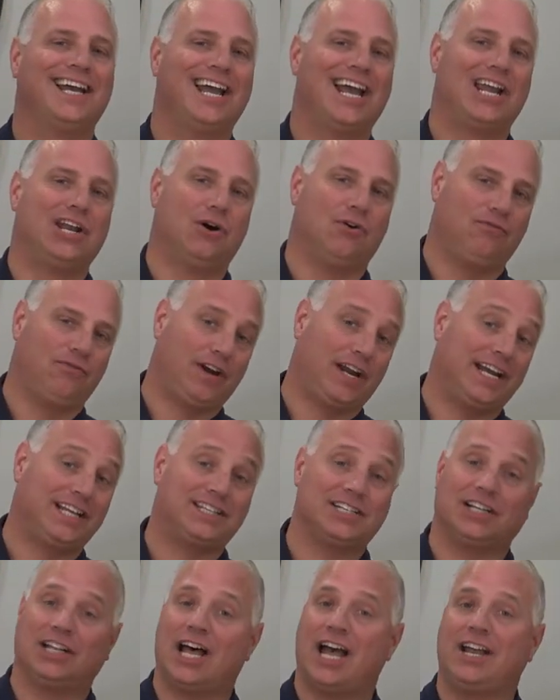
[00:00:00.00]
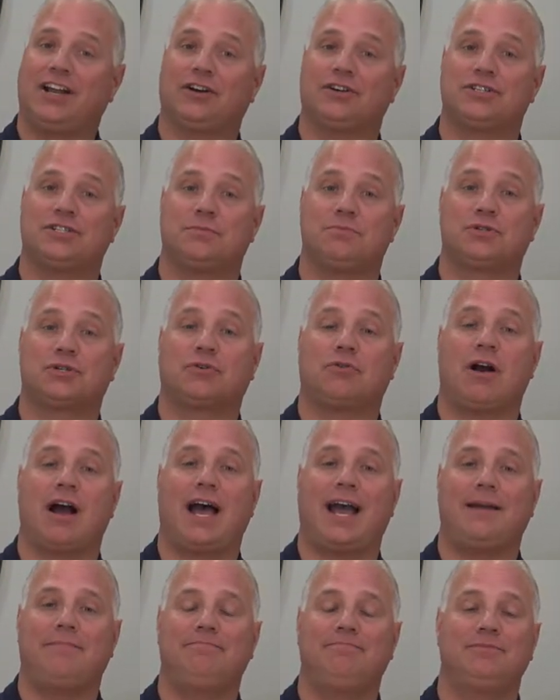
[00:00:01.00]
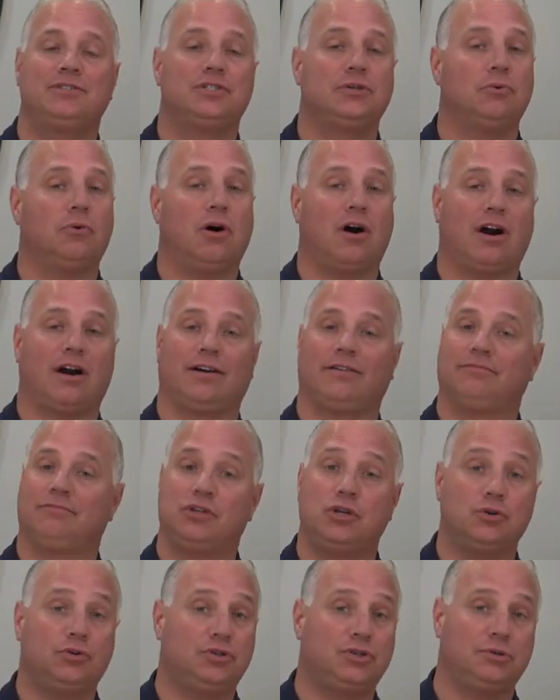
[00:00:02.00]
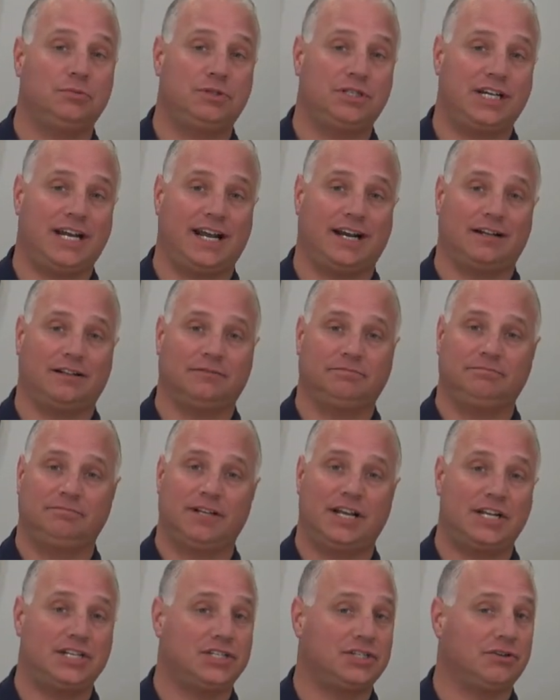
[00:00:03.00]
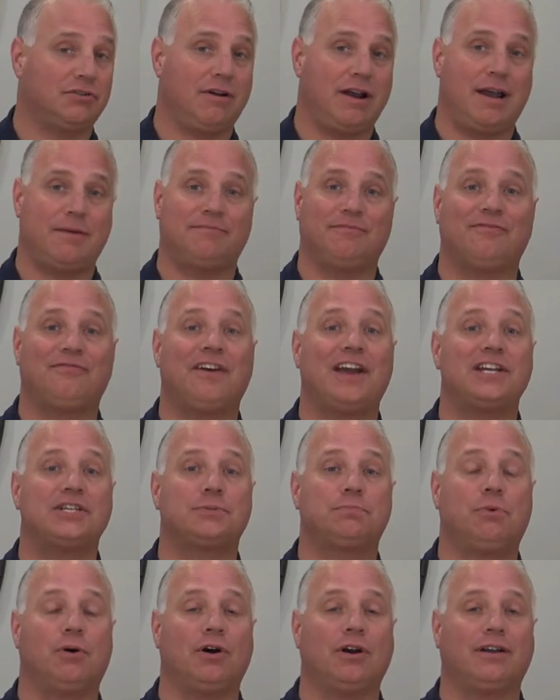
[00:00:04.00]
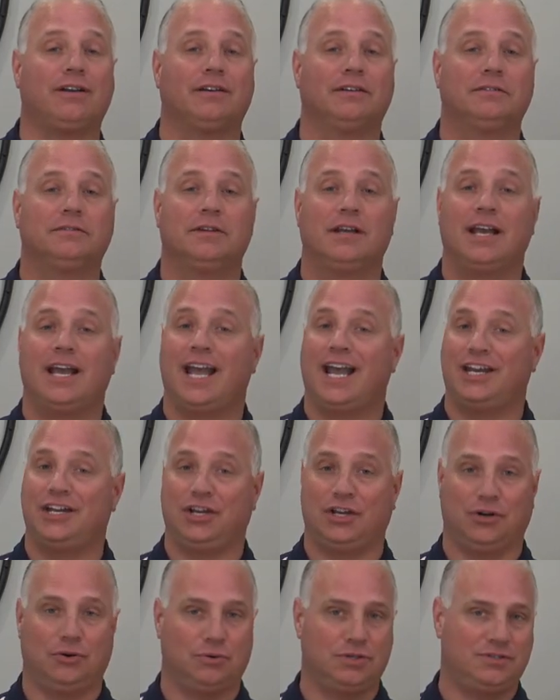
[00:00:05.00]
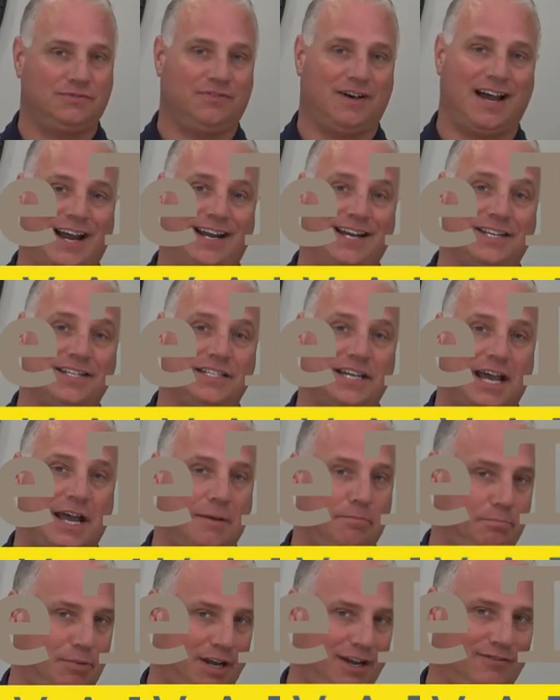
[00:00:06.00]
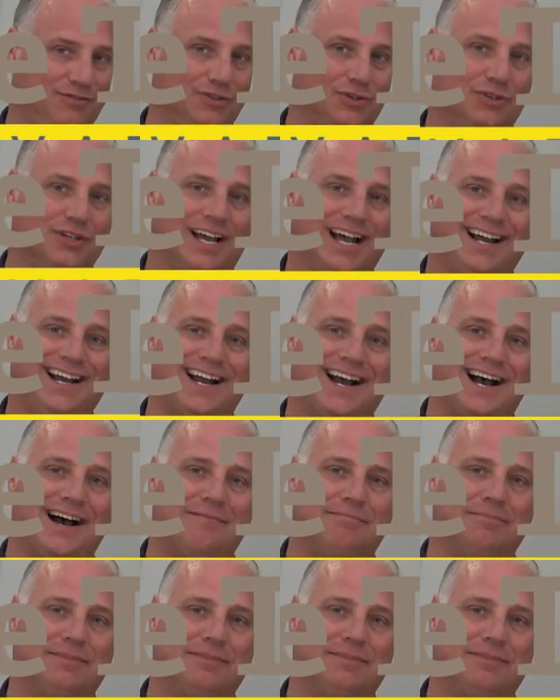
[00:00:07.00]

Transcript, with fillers: And don't forget to like or subscribe to our YouTube channel, Instagram, Facebook, and you can always find us at pavetool dot com.